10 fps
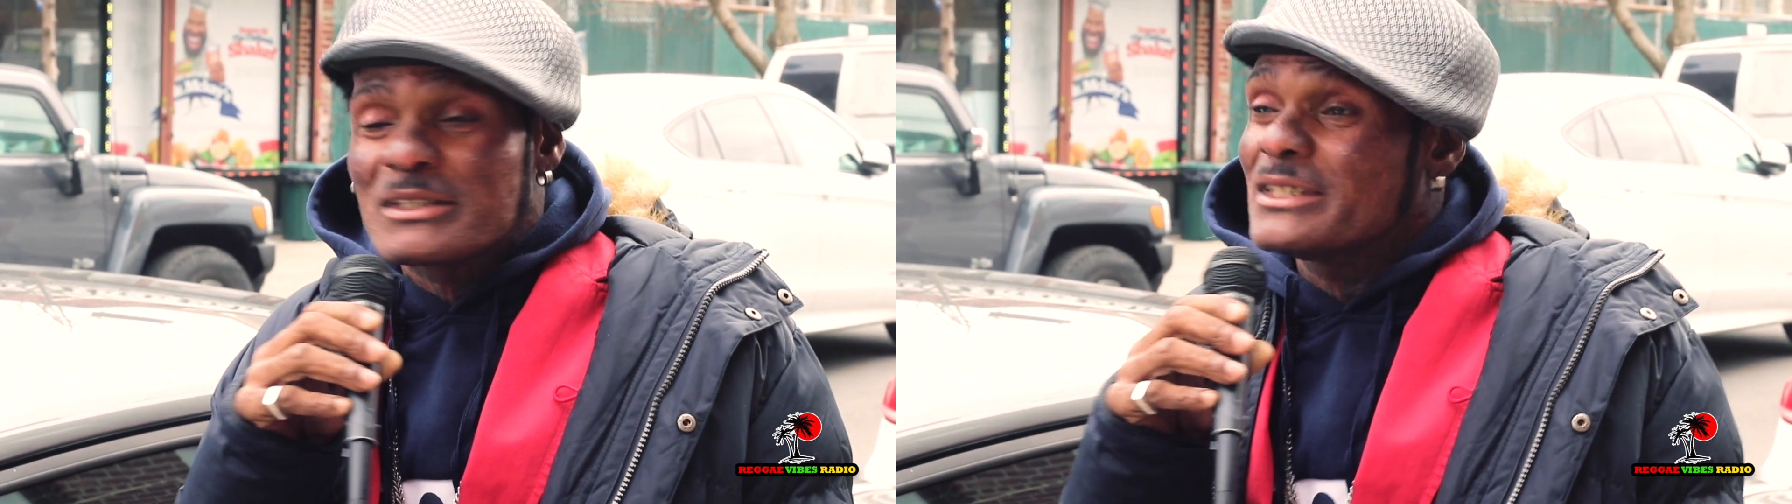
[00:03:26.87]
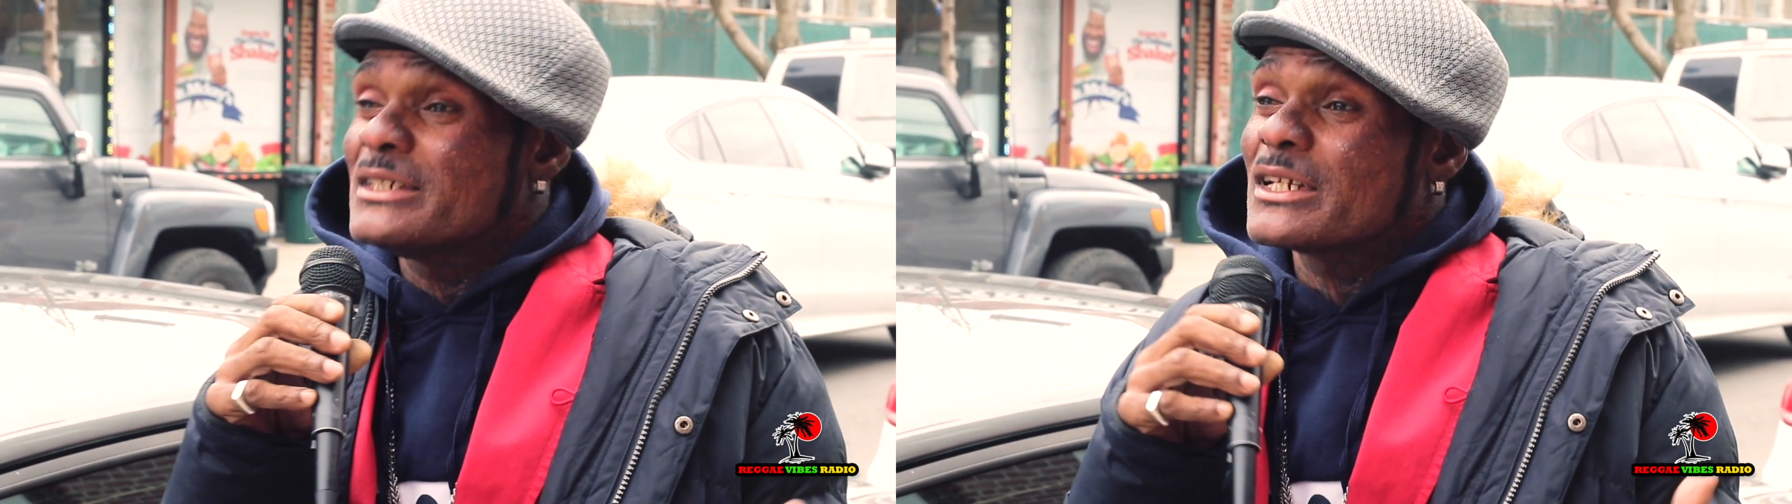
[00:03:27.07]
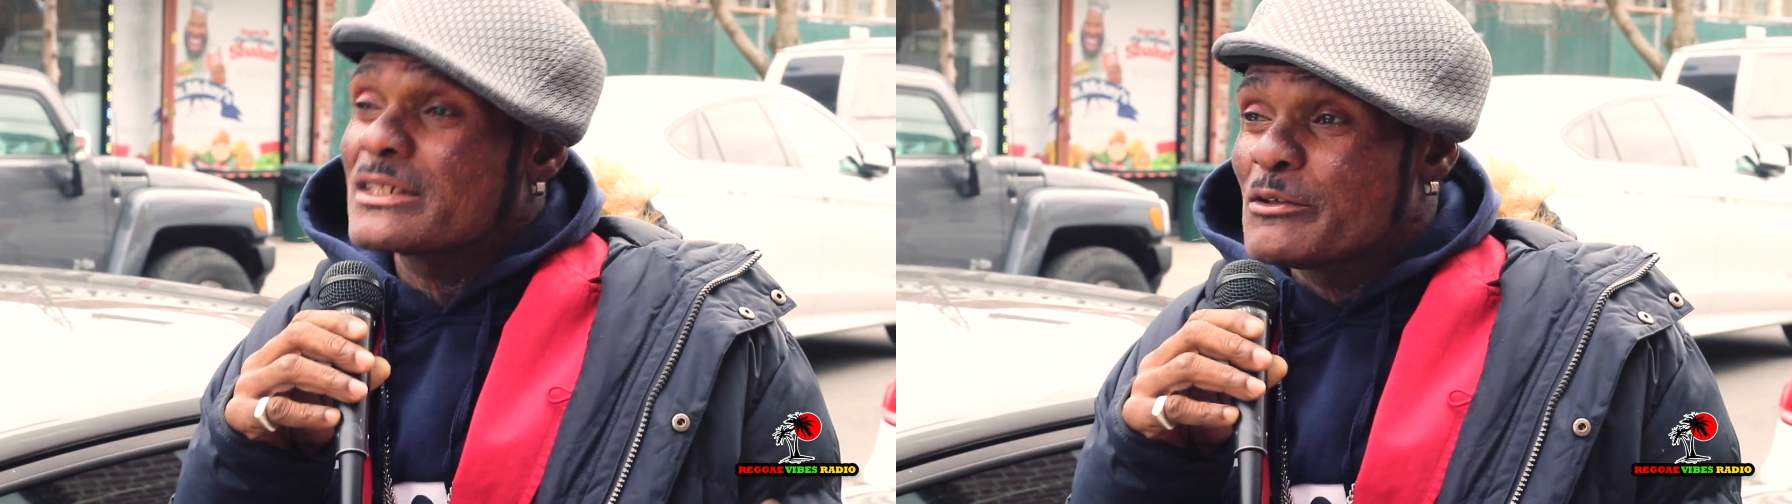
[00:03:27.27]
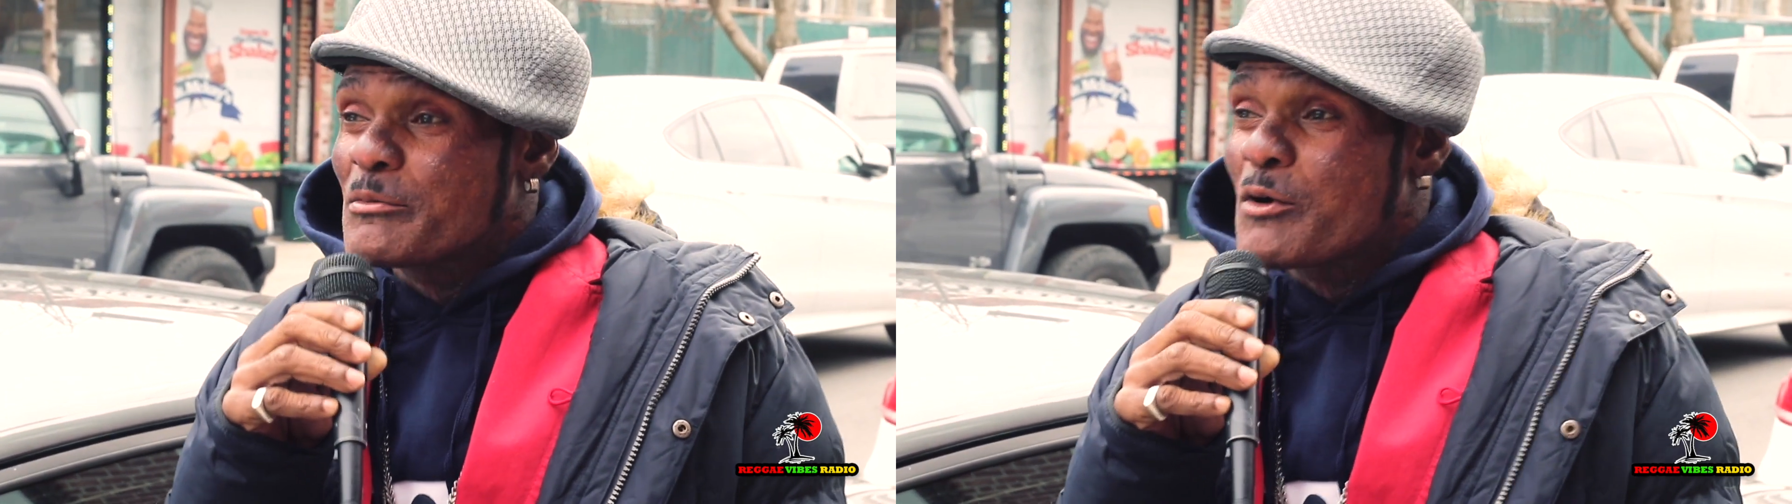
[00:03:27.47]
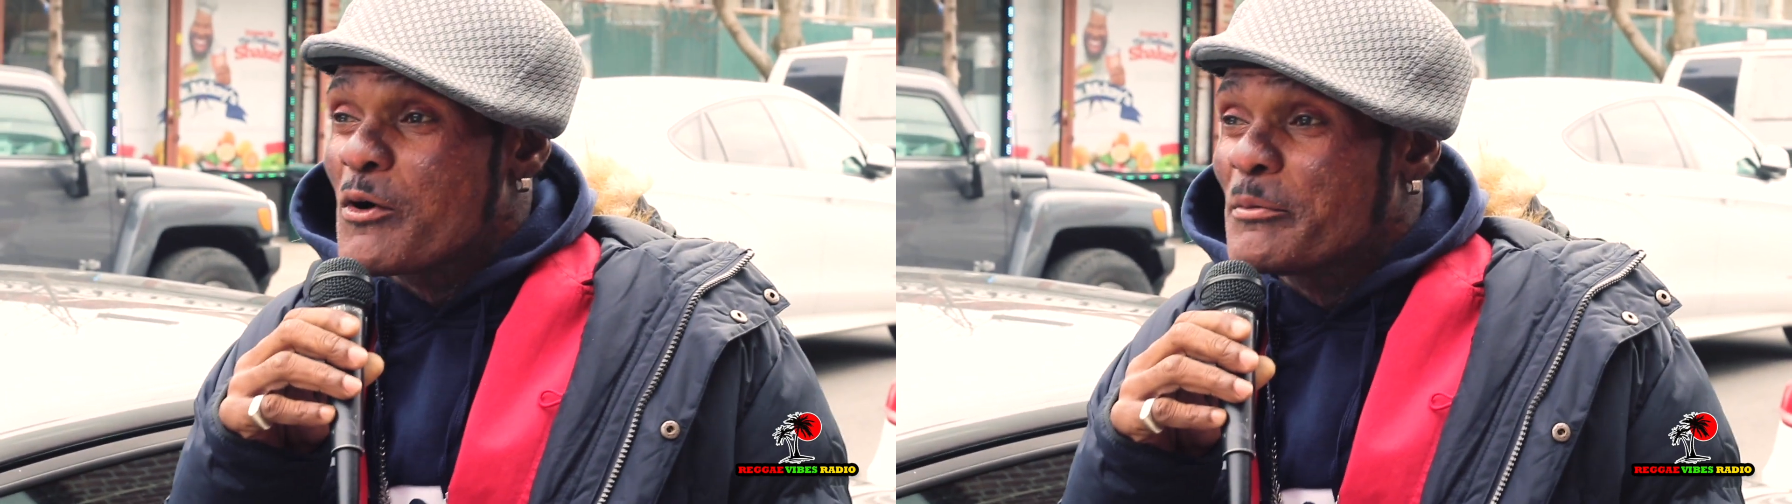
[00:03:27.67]
You see, next day I
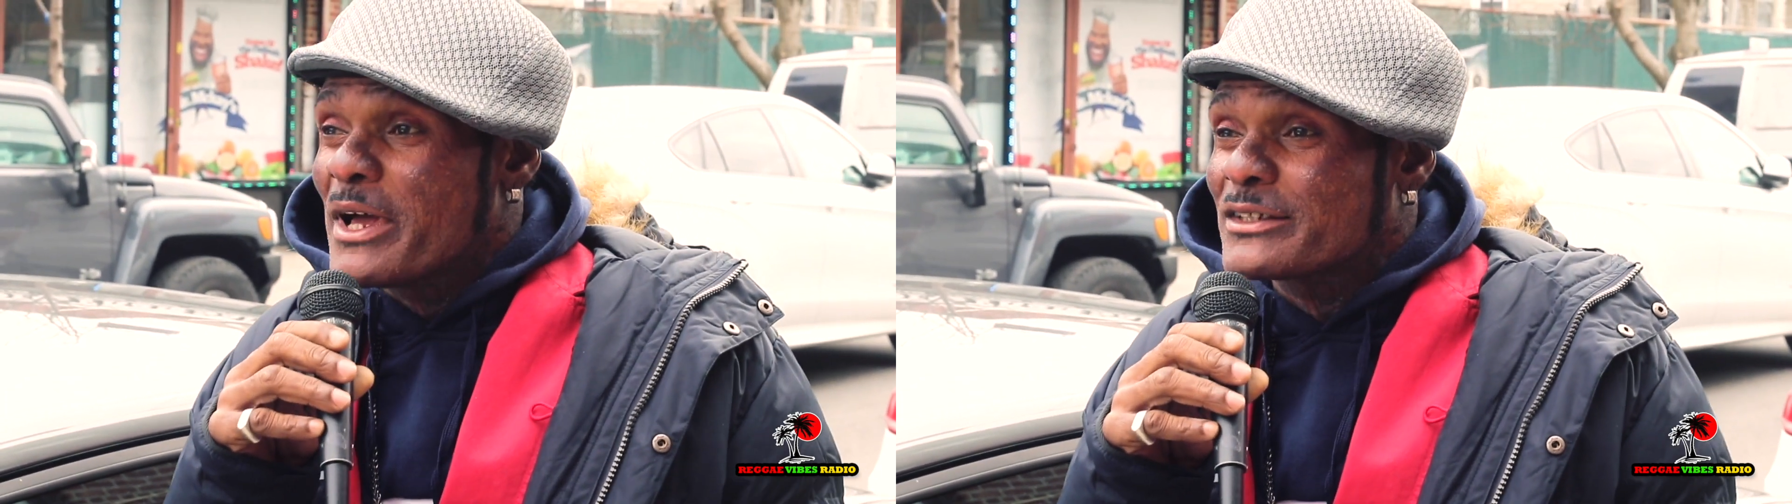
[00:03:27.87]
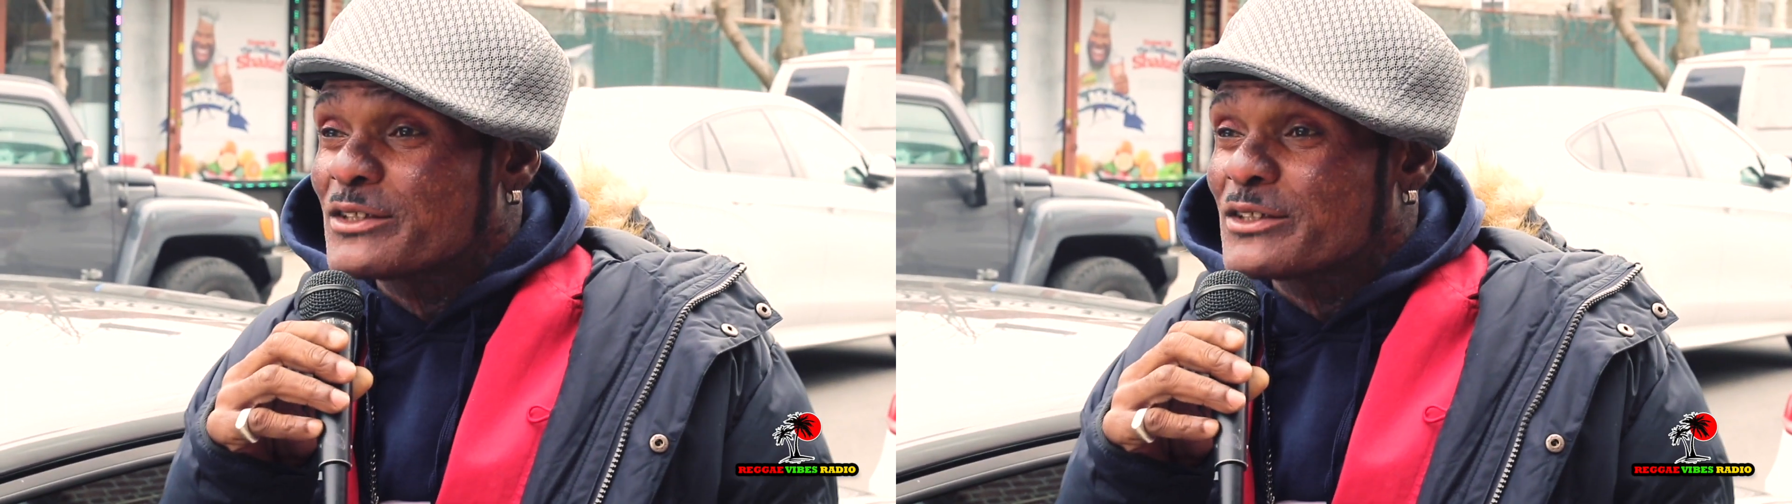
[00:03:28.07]
go up there,